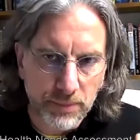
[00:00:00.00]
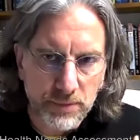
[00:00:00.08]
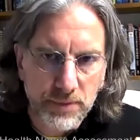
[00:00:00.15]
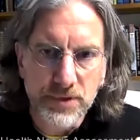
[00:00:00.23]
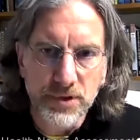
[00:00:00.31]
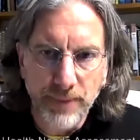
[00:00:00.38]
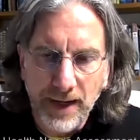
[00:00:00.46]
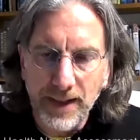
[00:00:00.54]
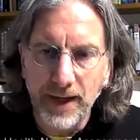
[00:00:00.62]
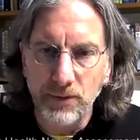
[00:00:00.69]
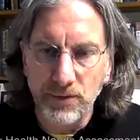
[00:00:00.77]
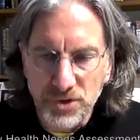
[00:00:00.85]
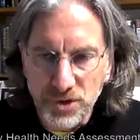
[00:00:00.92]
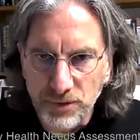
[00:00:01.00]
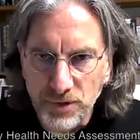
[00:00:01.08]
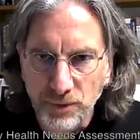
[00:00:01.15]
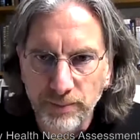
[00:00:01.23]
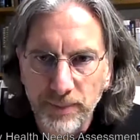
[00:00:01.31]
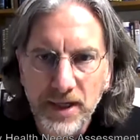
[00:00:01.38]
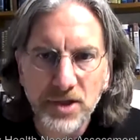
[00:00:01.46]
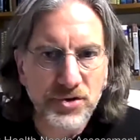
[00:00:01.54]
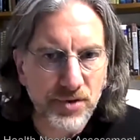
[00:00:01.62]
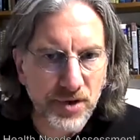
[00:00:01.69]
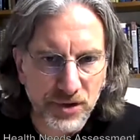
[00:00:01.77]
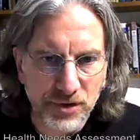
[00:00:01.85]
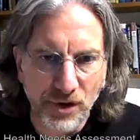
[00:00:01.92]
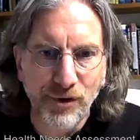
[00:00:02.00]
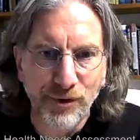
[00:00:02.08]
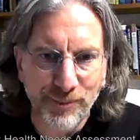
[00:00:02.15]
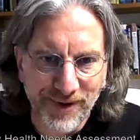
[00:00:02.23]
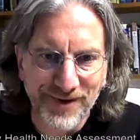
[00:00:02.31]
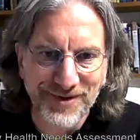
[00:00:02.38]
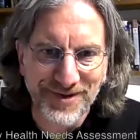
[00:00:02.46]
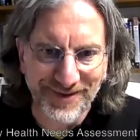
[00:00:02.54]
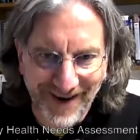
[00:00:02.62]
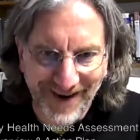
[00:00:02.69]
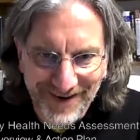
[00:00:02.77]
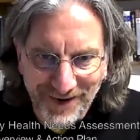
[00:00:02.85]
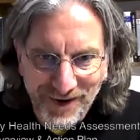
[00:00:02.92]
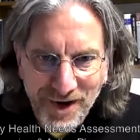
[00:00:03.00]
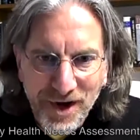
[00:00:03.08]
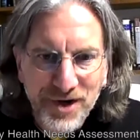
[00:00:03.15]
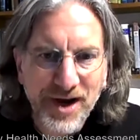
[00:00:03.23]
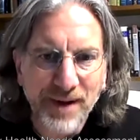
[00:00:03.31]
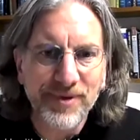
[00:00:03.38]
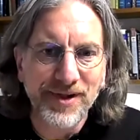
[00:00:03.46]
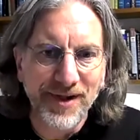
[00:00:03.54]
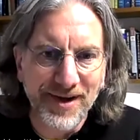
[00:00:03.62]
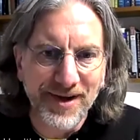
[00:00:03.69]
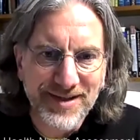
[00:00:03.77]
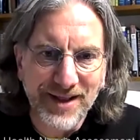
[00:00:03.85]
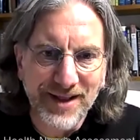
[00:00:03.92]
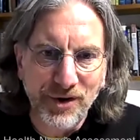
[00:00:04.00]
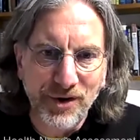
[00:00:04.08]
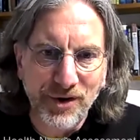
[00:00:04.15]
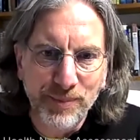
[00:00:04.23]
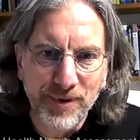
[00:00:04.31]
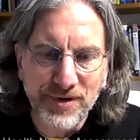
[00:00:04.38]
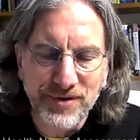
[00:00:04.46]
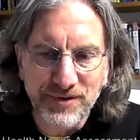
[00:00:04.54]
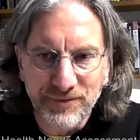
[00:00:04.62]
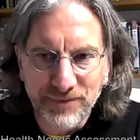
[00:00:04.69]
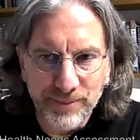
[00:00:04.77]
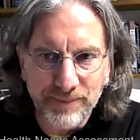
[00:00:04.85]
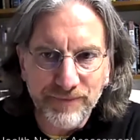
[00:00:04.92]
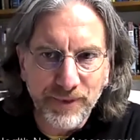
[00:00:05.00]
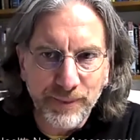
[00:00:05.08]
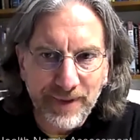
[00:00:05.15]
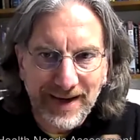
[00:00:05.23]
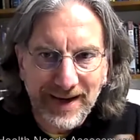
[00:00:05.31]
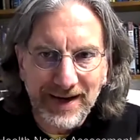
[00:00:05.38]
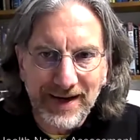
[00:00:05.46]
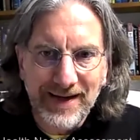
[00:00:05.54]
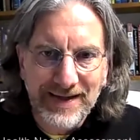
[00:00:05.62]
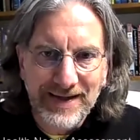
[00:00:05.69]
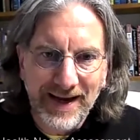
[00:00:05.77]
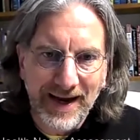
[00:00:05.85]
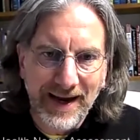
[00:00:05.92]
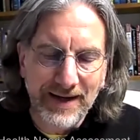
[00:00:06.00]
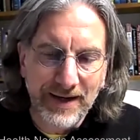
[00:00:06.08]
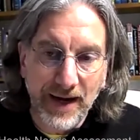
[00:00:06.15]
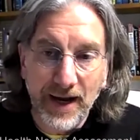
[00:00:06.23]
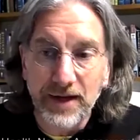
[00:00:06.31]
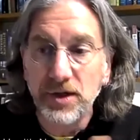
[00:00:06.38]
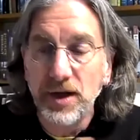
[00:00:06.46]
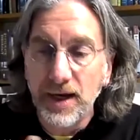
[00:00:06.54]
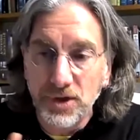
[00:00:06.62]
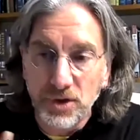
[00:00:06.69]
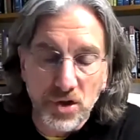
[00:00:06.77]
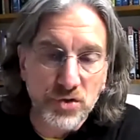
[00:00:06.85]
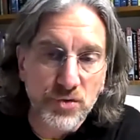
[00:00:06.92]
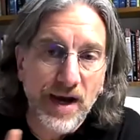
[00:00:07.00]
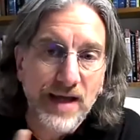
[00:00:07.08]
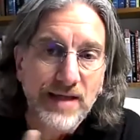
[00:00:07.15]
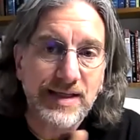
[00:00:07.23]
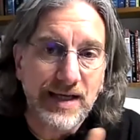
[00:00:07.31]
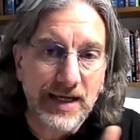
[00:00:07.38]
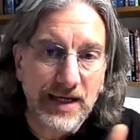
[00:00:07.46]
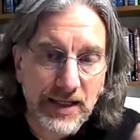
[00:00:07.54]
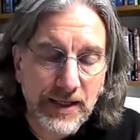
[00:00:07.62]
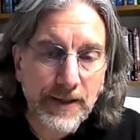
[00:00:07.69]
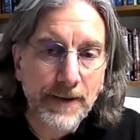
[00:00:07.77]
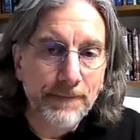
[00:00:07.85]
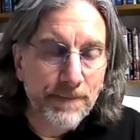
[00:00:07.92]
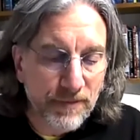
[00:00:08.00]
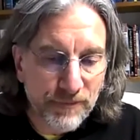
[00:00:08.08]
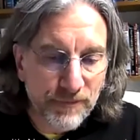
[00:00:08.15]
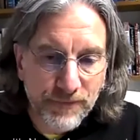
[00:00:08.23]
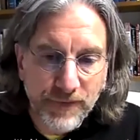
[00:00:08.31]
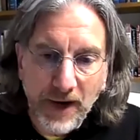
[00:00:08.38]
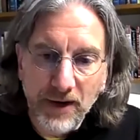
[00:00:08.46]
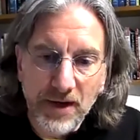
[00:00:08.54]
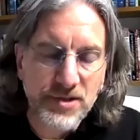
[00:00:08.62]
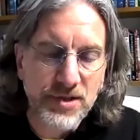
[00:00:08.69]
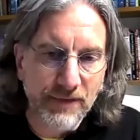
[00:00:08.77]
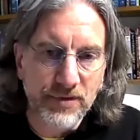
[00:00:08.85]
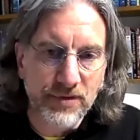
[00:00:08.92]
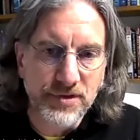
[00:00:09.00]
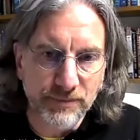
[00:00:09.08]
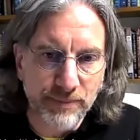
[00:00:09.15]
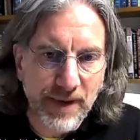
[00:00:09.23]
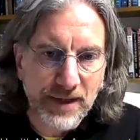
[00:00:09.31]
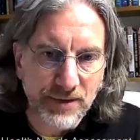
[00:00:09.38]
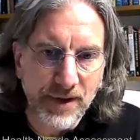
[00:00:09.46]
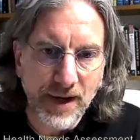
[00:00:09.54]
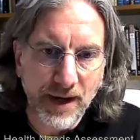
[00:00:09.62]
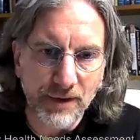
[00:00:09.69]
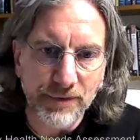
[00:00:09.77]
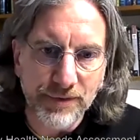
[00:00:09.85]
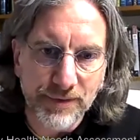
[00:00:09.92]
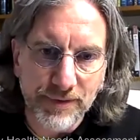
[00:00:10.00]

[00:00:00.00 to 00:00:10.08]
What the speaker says: so my language, you're ministering to the whole person, right? You're coming alongside the whole person from beginning to end, and you're addressing various levels of mental health